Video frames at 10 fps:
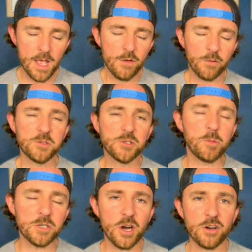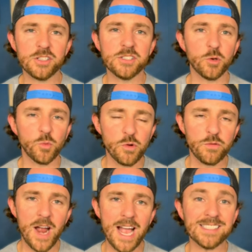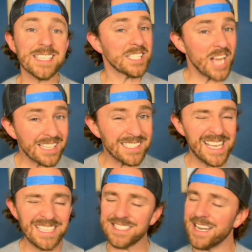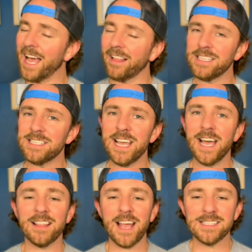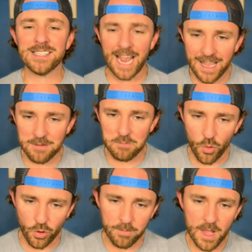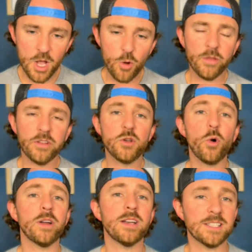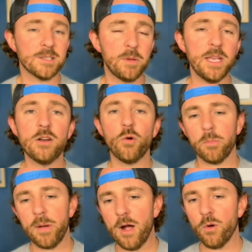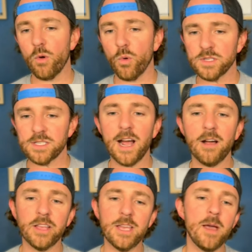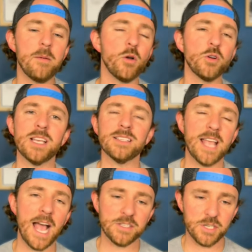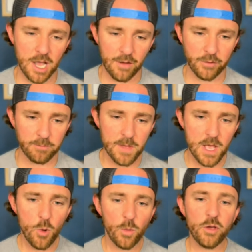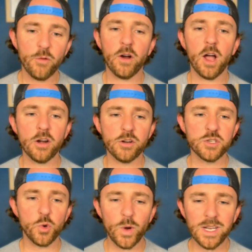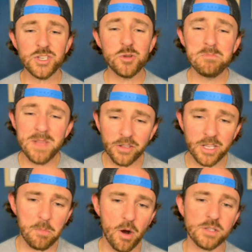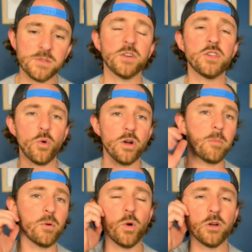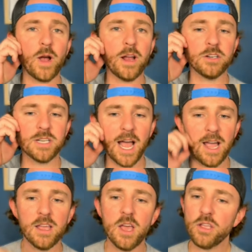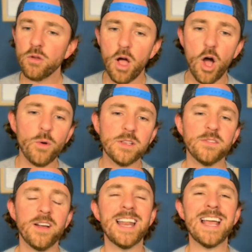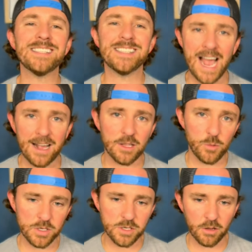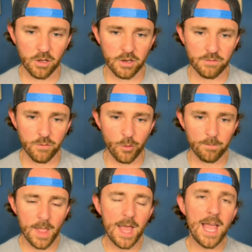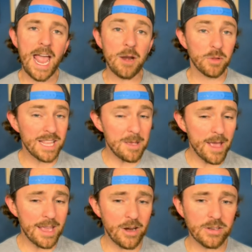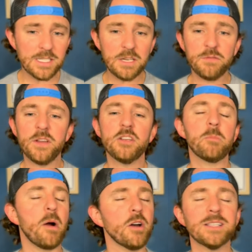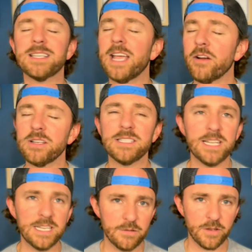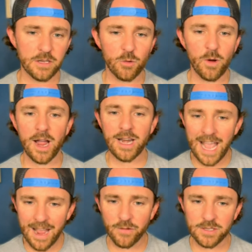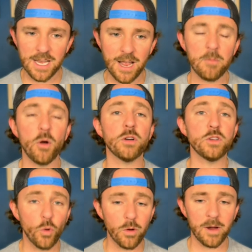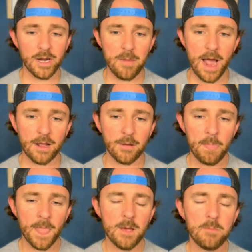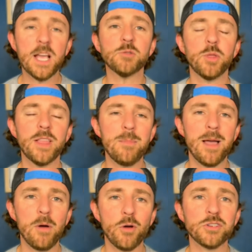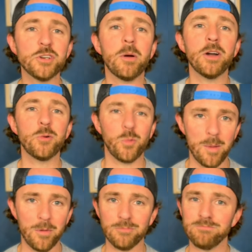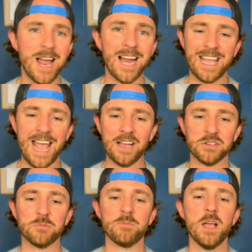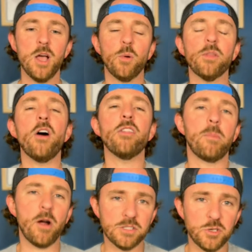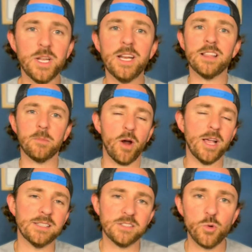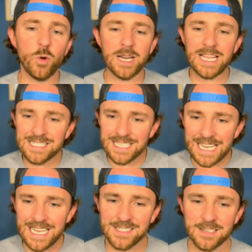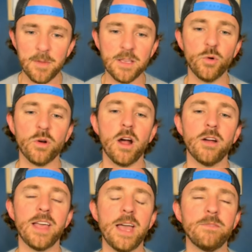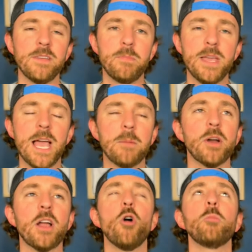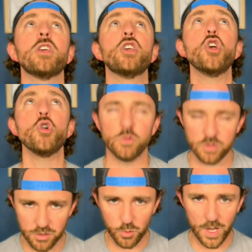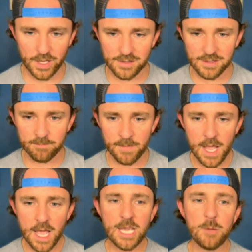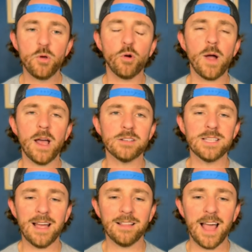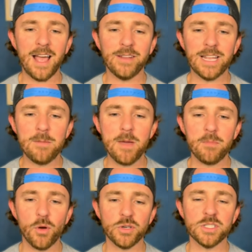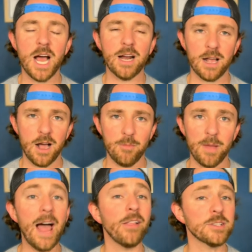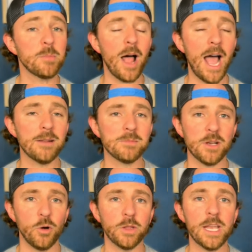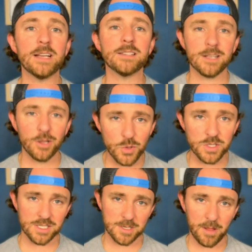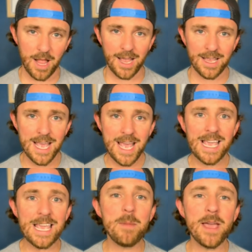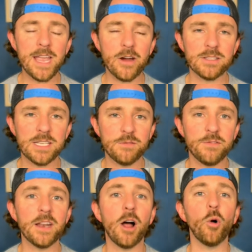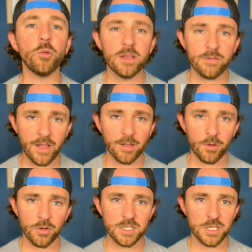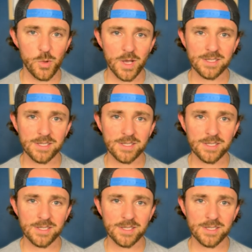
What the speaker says: From superchargers to roof racks, exhaust kits to LED headlights, and more. Whether you're into speed or power or style, eBay Motors has got you covered. With over 122 million parts for your number one ride or die, you'll always find exactly what you're looking for. And with eBay Guaranteed Fit, your part is guaranteed to fit your ride every time or your money back. Because with eBay Motors, you're burning rubber, not cash. With all the parts you need at the prices you want, it's easy to make your car the MVP and bring home huge wins. Keep your ride or die alive at ebaymotors.com. Eligible items only. Exclusions apply. eBay Guaranteed Fit only available to U.S.